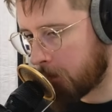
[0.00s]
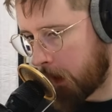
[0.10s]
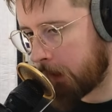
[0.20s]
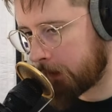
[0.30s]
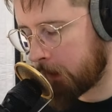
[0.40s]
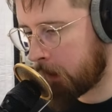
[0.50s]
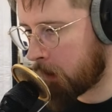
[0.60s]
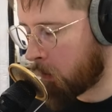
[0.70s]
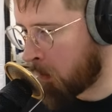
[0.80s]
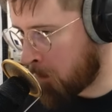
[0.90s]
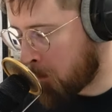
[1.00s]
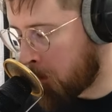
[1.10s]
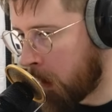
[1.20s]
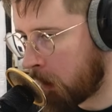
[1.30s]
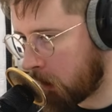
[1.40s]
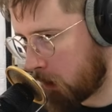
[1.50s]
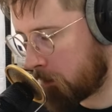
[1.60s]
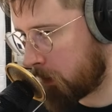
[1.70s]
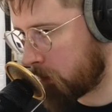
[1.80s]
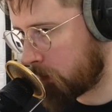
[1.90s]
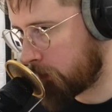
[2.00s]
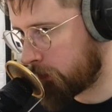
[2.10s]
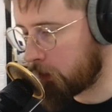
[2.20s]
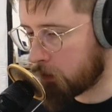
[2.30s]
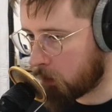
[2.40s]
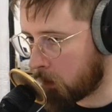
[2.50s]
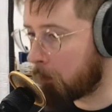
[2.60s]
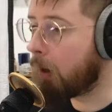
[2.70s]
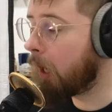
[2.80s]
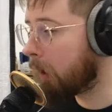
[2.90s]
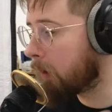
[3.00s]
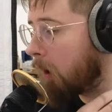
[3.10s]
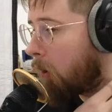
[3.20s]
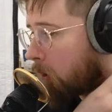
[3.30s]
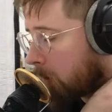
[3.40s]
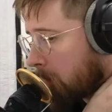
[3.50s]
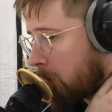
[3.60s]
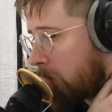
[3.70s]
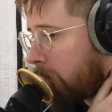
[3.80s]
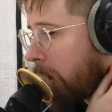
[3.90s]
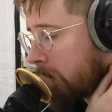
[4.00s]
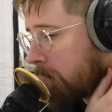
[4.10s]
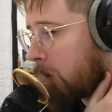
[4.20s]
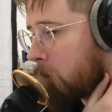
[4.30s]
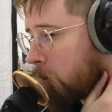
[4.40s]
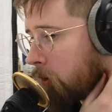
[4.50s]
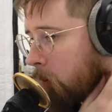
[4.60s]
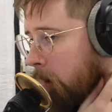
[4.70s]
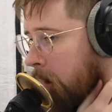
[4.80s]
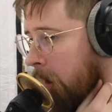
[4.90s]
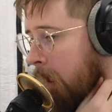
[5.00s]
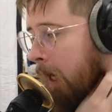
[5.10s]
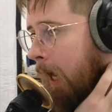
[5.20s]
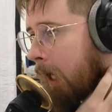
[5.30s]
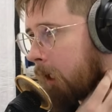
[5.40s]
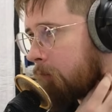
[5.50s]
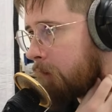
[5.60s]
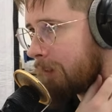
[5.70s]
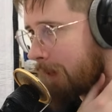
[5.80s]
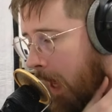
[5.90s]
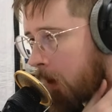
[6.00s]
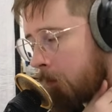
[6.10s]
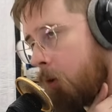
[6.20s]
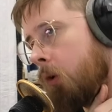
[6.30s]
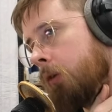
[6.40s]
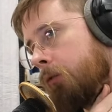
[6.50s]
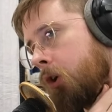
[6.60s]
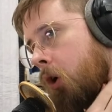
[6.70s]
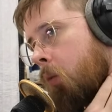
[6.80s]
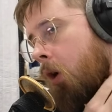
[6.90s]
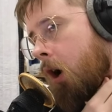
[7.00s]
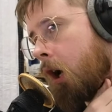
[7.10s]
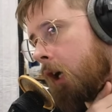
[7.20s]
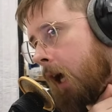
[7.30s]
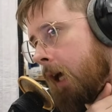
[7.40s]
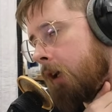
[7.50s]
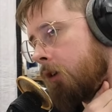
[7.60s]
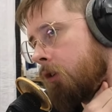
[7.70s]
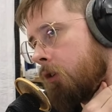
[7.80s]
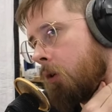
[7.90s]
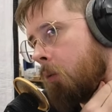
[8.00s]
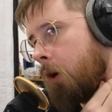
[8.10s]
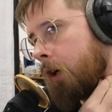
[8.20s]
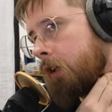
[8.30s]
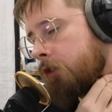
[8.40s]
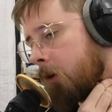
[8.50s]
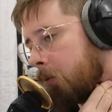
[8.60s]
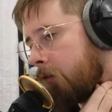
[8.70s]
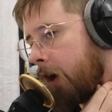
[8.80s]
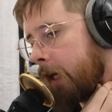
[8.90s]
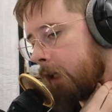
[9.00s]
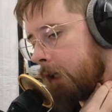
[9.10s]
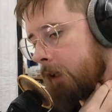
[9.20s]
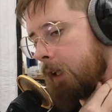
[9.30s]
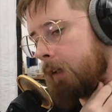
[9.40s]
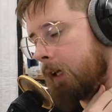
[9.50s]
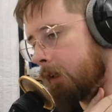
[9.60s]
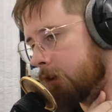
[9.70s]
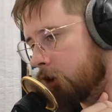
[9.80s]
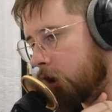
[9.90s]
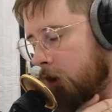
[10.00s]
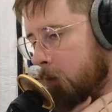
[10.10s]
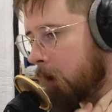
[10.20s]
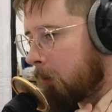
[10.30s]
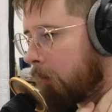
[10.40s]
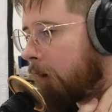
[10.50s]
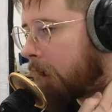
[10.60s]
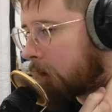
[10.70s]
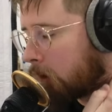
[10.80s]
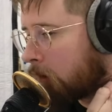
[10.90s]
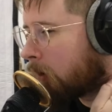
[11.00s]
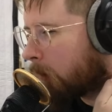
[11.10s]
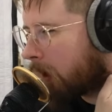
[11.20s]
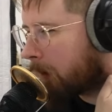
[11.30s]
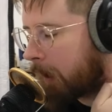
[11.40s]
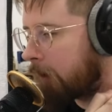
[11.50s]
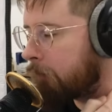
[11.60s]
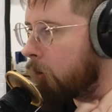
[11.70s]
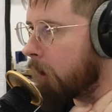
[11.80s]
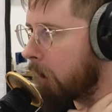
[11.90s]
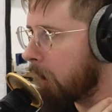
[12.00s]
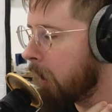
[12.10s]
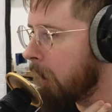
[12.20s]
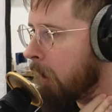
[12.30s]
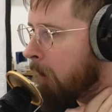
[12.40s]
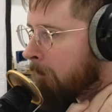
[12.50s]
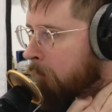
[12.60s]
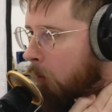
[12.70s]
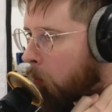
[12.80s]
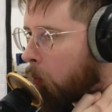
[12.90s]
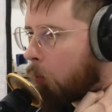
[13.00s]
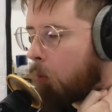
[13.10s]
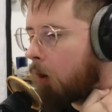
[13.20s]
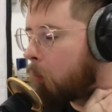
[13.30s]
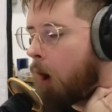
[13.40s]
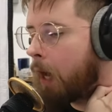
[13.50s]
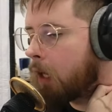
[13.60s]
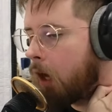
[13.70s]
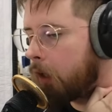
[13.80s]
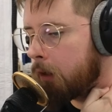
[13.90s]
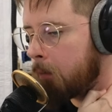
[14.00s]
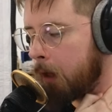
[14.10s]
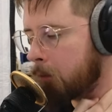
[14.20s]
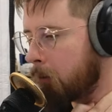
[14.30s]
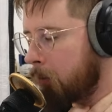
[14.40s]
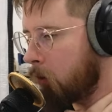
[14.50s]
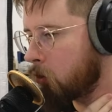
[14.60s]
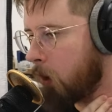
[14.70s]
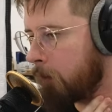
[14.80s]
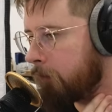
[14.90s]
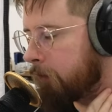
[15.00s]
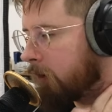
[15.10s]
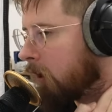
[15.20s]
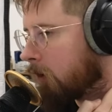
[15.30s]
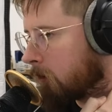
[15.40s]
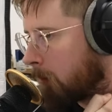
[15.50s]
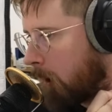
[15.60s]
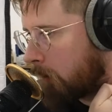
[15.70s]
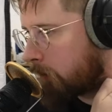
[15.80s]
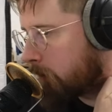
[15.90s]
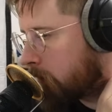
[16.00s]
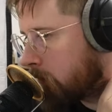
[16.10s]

badly, there are many computers that you can buy or can be provided that will do it. And if it's that important for your work and your work is not providing it, then they need to change what they're providing you. You know what? I, like I feel like like yes. why can't a MacBook Pro drive 15 displays?